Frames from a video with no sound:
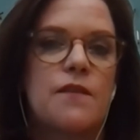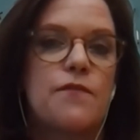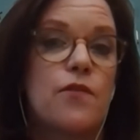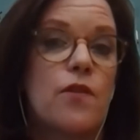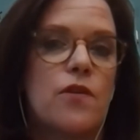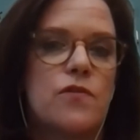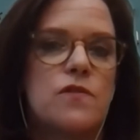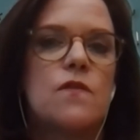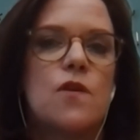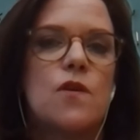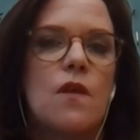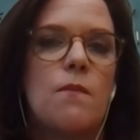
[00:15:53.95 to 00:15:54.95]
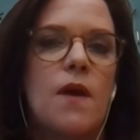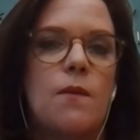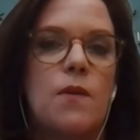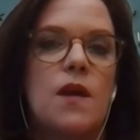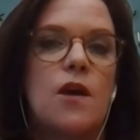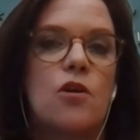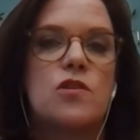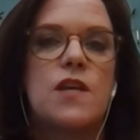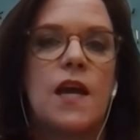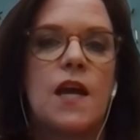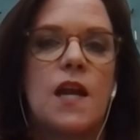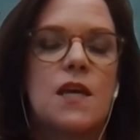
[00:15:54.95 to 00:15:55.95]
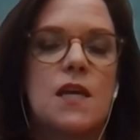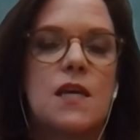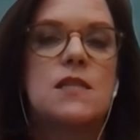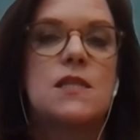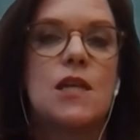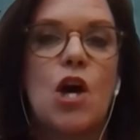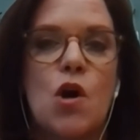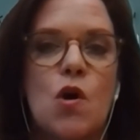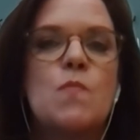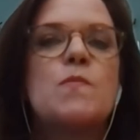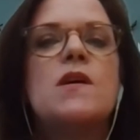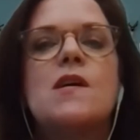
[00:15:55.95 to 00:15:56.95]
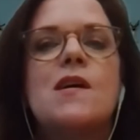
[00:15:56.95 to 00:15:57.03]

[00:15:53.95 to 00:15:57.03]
for those of you that may be entertaining kids at home,